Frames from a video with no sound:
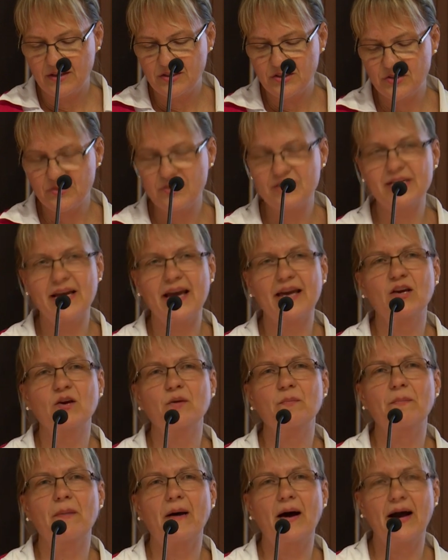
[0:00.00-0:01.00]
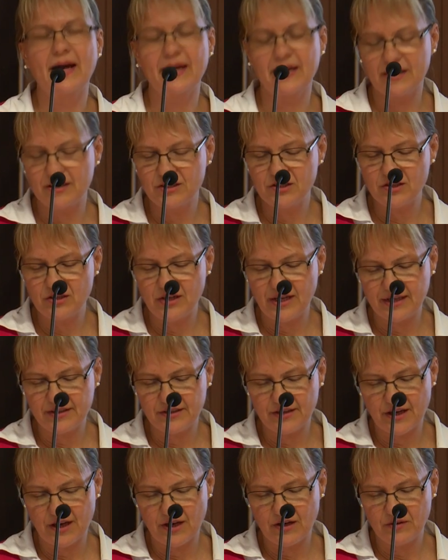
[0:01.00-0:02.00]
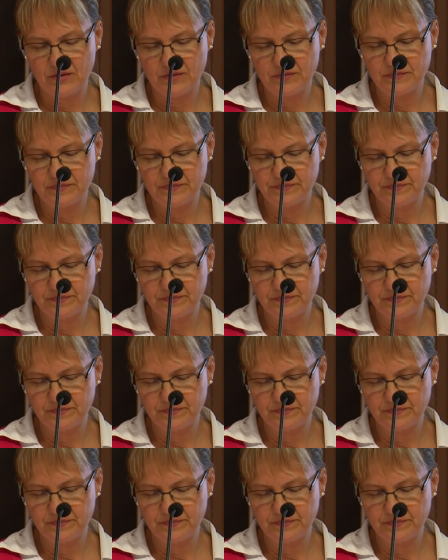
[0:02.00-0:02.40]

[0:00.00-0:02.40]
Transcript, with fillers: to say goodbye and to let go.